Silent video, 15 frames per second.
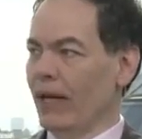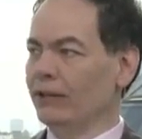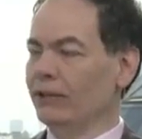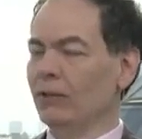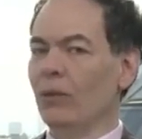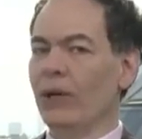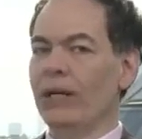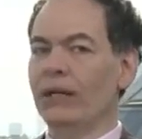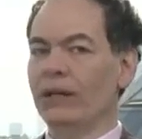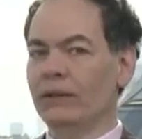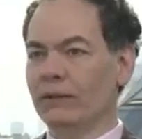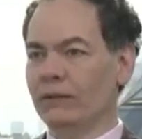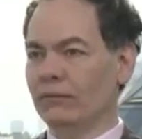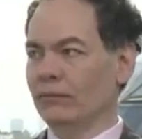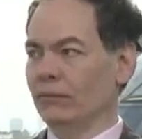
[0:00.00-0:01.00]
as a way to
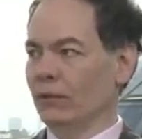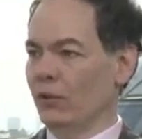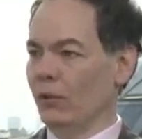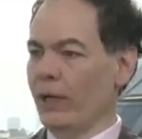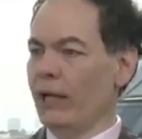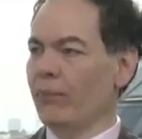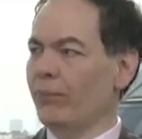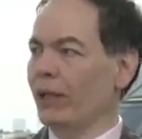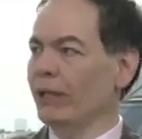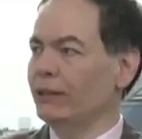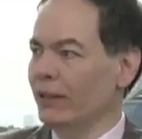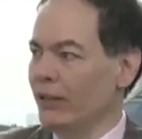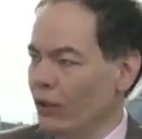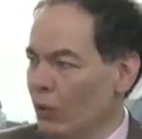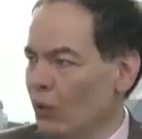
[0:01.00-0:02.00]
create a
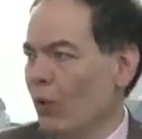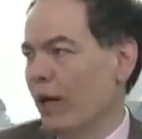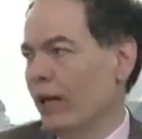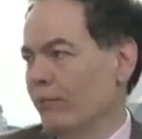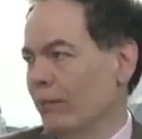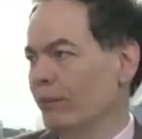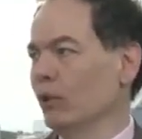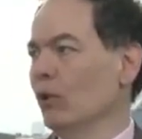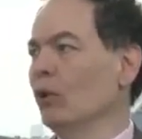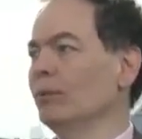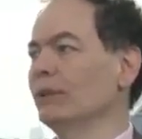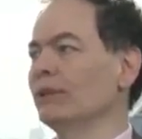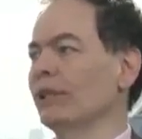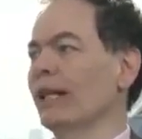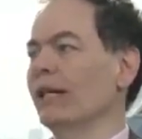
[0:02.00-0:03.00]
price that you want. Remember,
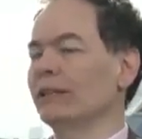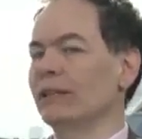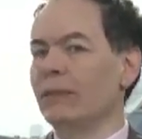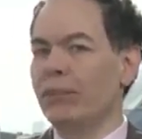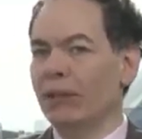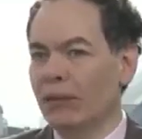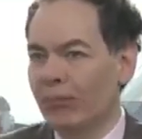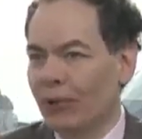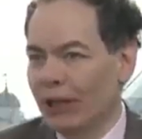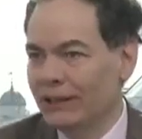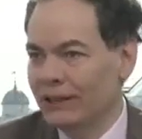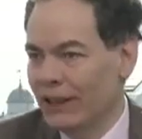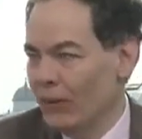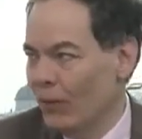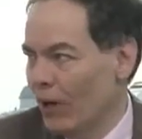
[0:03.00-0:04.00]
Goldman Sachs, they pick a
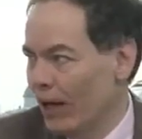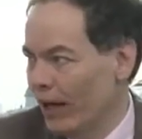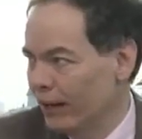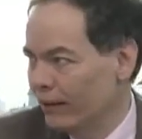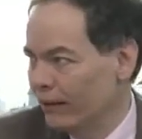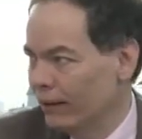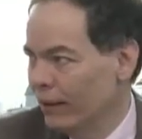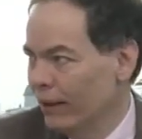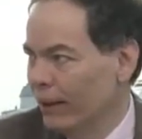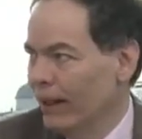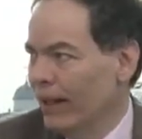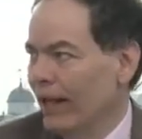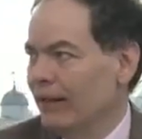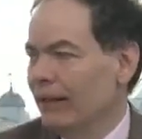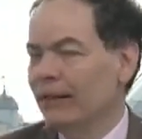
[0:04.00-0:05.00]
price they want,
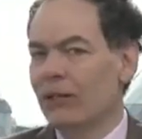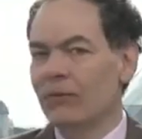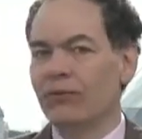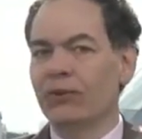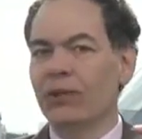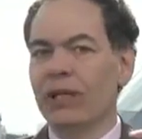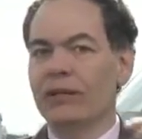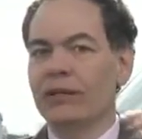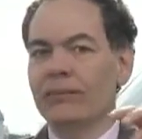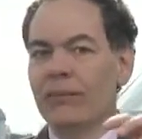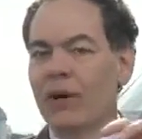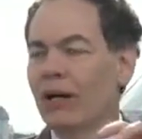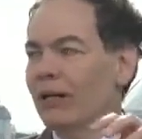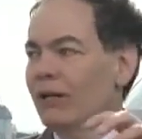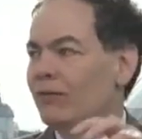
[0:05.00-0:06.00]
and then they flood the
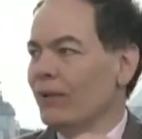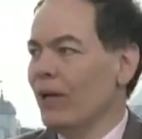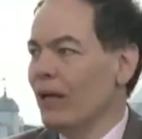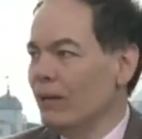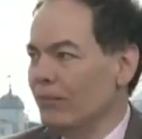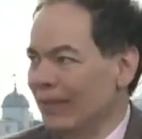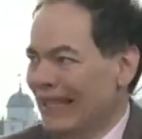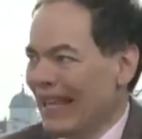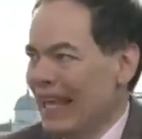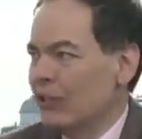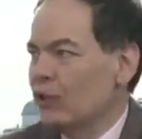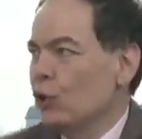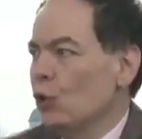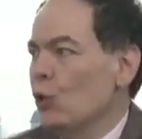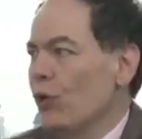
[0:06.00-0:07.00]
market volume to
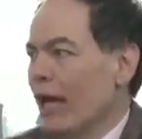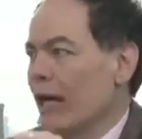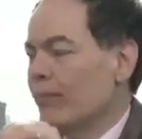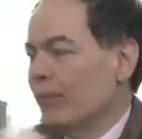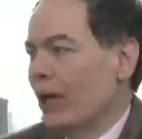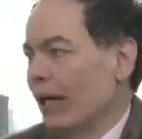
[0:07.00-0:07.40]
get to that